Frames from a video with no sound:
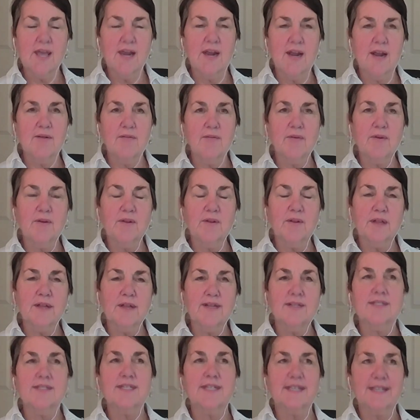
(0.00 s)
And I
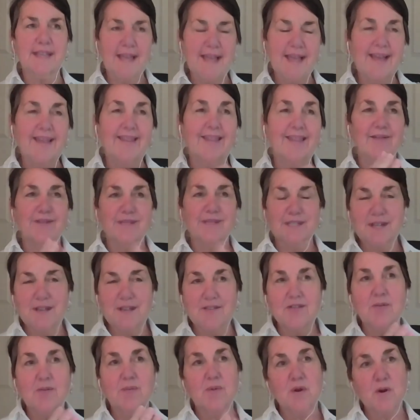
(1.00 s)
realized, again, that was
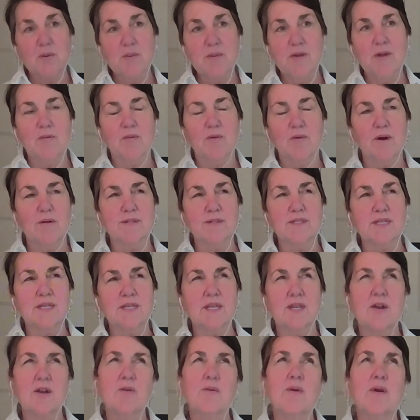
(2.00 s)
another moment where I was
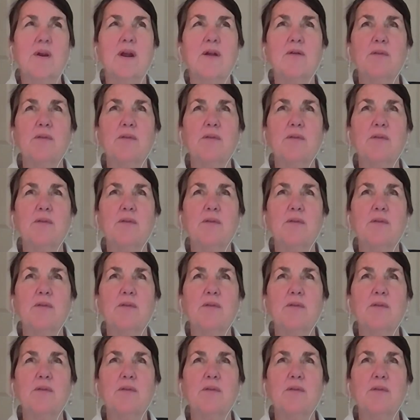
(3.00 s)
like, you know what?